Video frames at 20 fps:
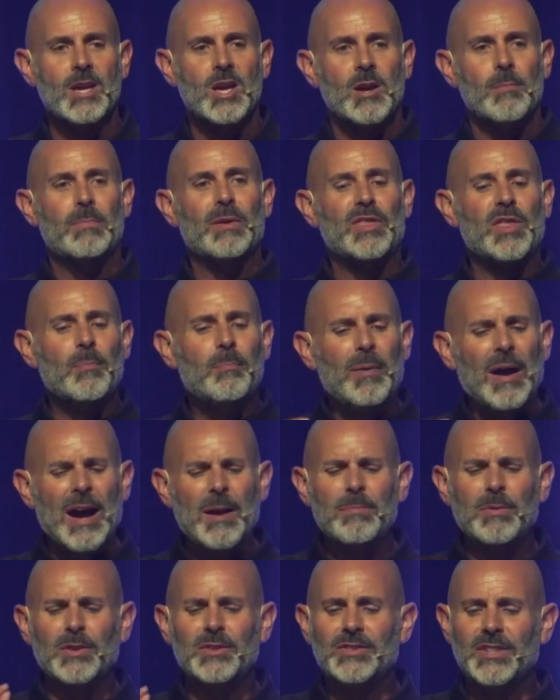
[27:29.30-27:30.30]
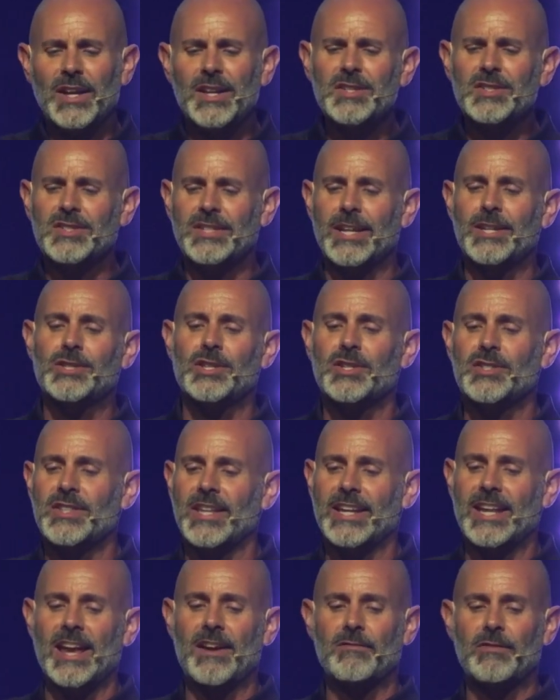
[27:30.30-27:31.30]
But the Bible does teach us that
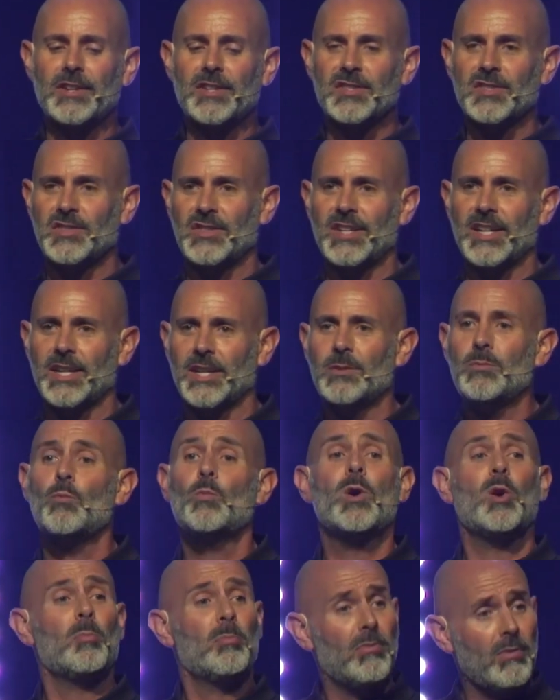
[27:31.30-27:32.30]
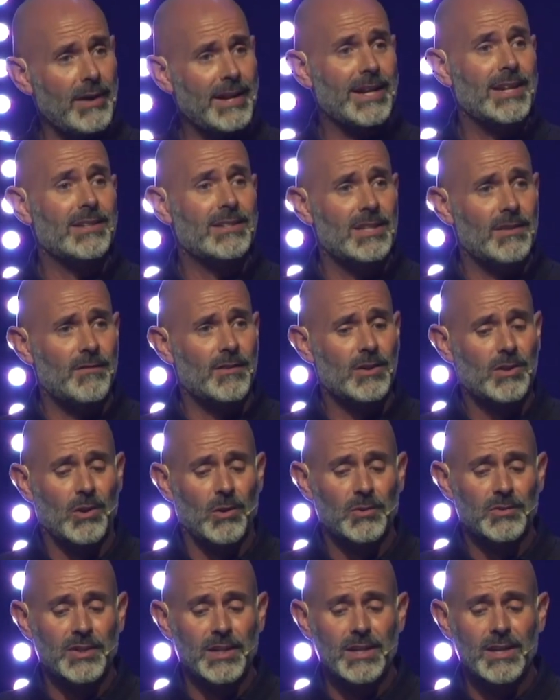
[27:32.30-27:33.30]
every sin will bring
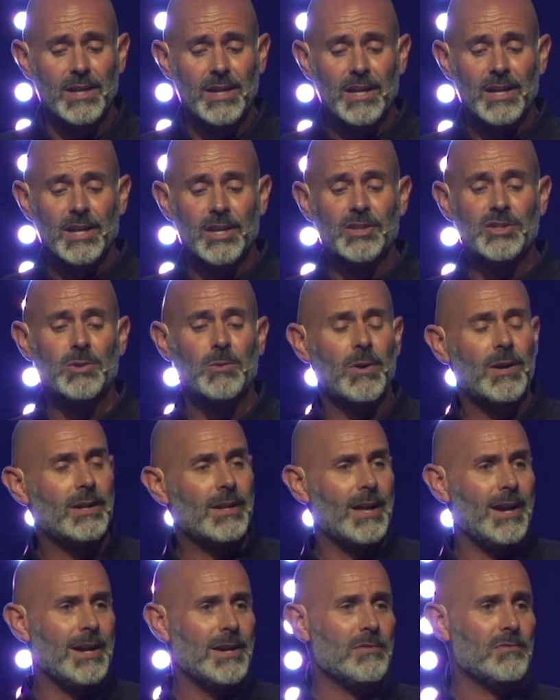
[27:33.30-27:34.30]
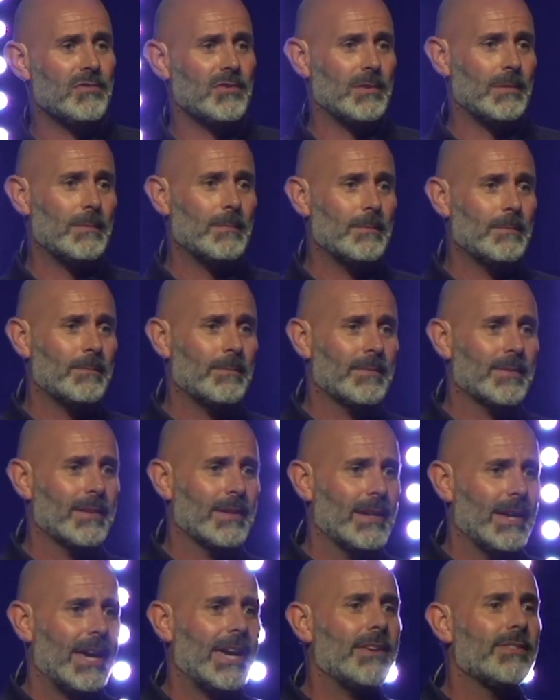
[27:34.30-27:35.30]
difficulty into our life.
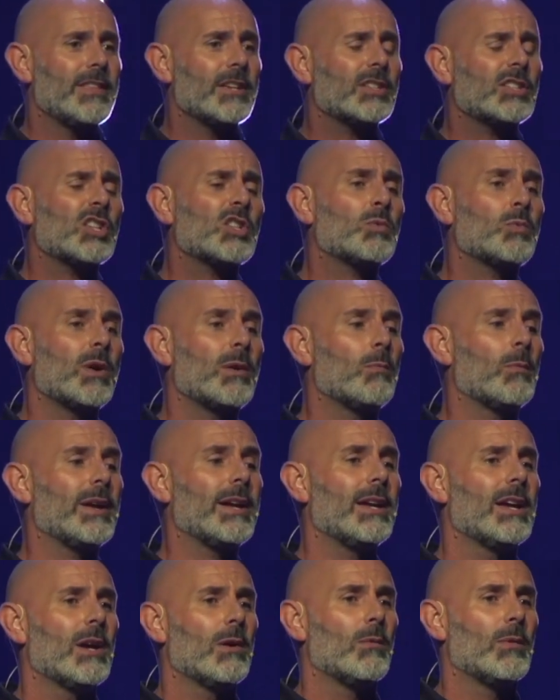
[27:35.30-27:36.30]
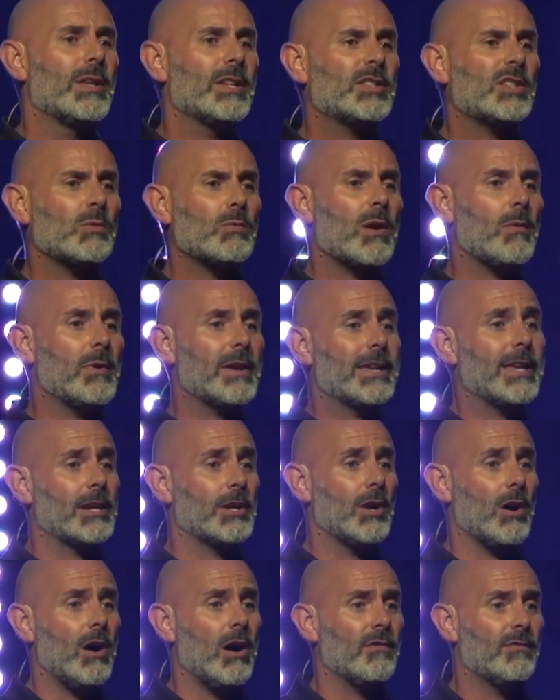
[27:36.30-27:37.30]
And this is when we, this is where we get it
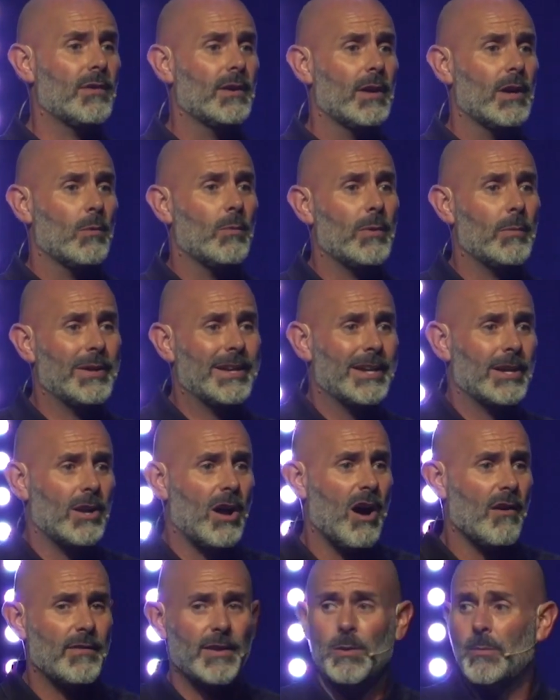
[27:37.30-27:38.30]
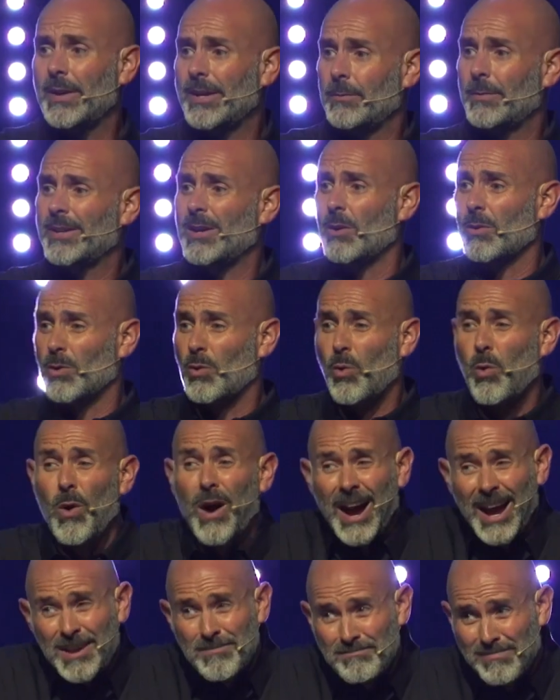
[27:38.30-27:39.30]
off, we get off, and we, we don't
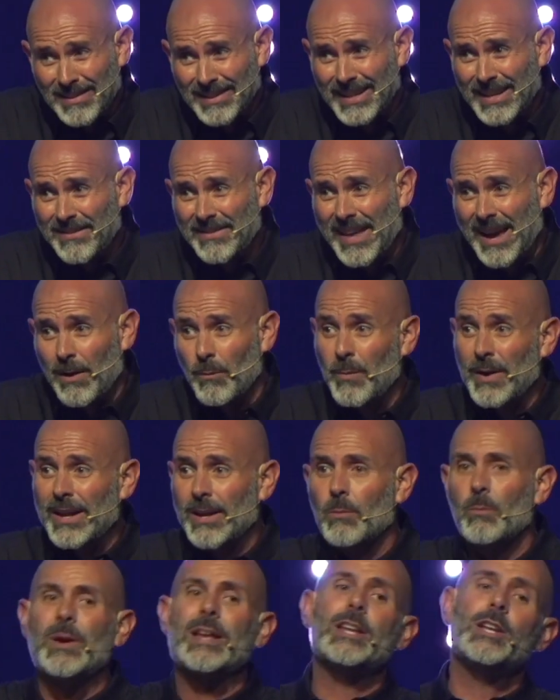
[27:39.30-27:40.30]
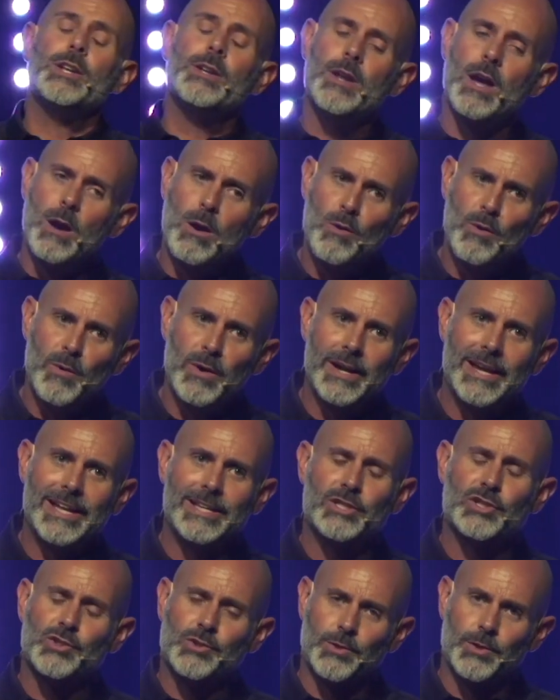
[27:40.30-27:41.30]
quite believe that. We, we know
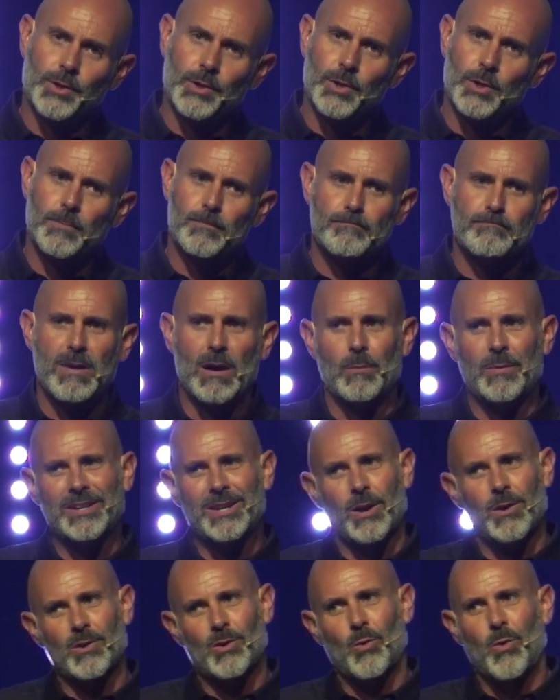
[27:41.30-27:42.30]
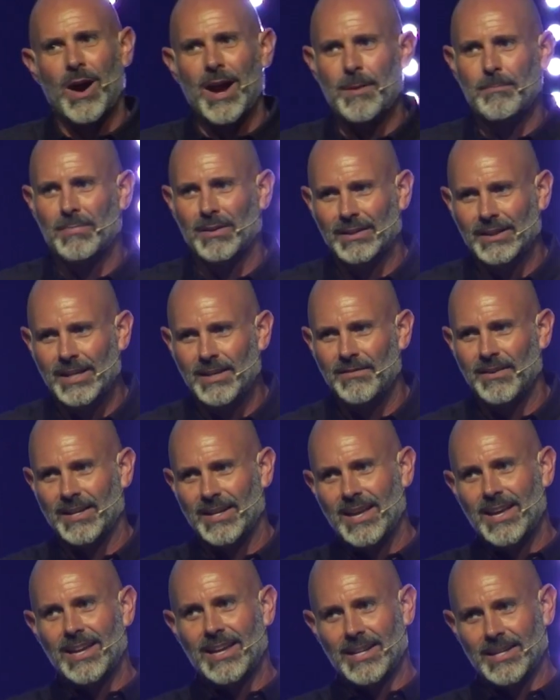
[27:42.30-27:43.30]
it's true, but we don't quite believe it.
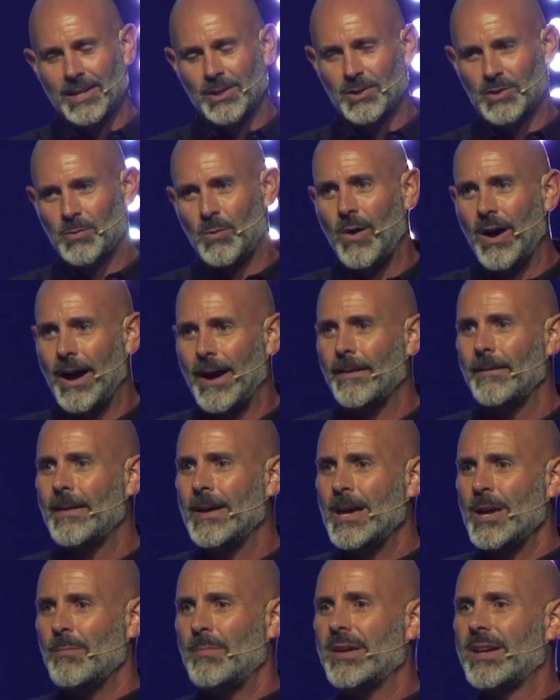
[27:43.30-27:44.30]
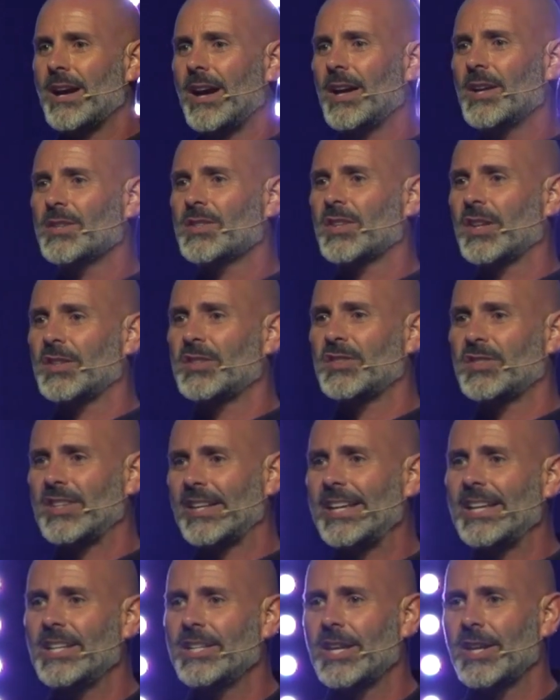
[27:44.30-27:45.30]
And here's why because
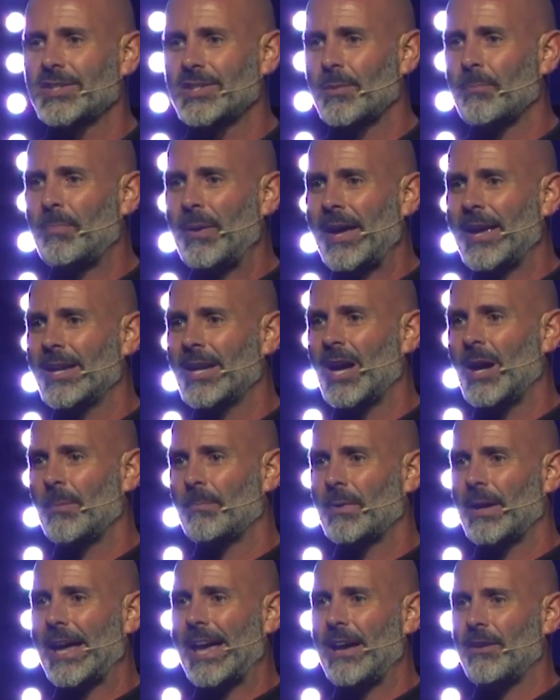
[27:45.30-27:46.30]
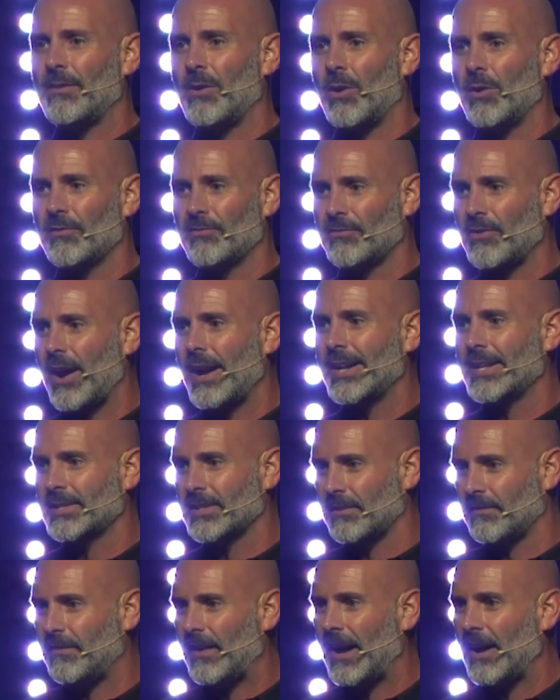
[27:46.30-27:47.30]
sin doesn't pay up at, on Fridays
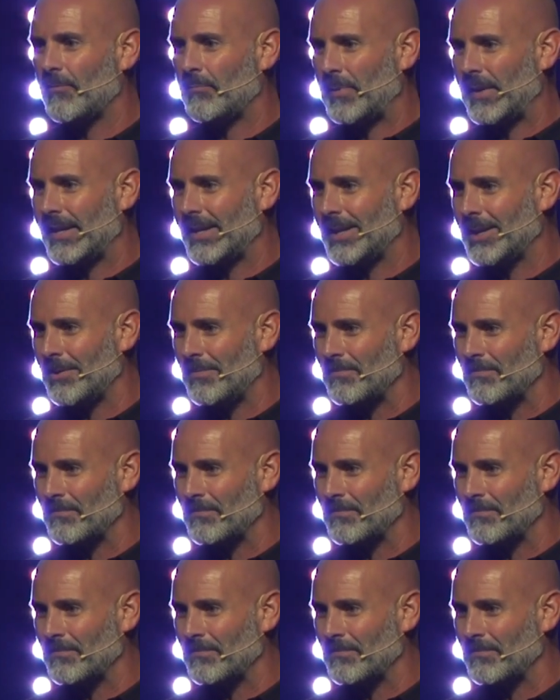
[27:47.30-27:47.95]
at 5 p.m.